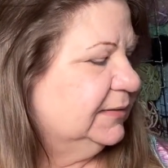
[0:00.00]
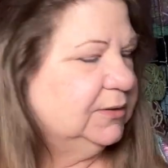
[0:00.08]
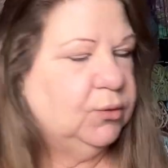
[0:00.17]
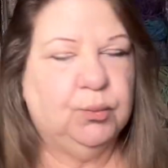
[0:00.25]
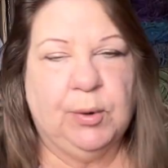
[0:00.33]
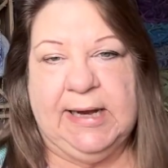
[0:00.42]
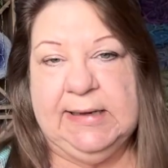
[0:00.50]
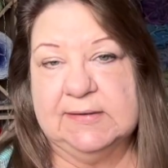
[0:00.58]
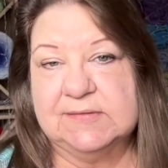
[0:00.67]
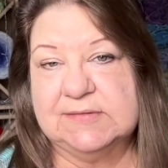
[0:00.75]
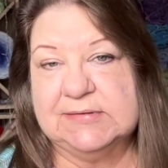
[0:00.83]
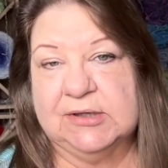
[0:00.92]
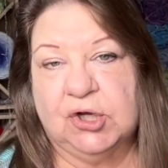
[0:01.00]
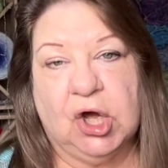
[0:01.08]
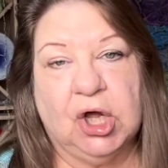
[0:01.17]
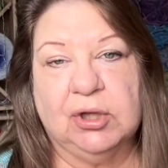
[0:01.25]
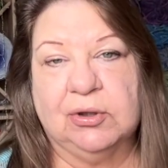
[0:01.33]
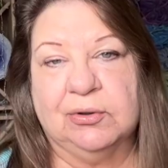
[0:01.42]
weights and
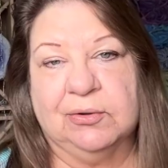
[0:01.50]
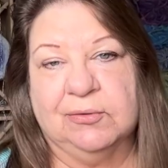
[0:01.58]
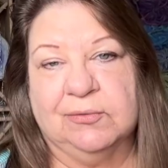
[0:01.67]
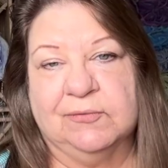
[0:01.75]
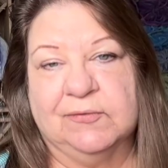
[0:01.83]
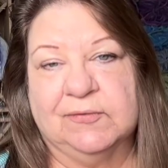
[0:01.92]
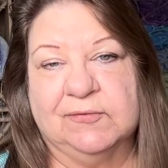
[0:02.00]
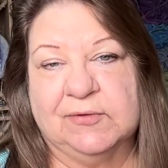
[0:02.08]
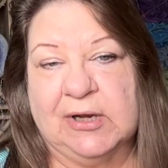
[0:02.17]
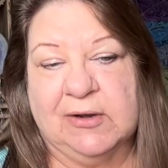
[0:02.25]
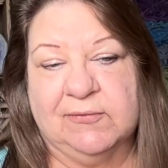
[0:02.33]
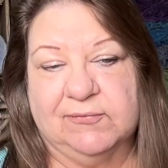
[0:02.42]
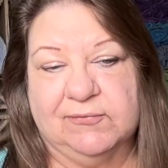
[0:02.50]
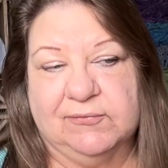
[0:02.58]
colors and stuff,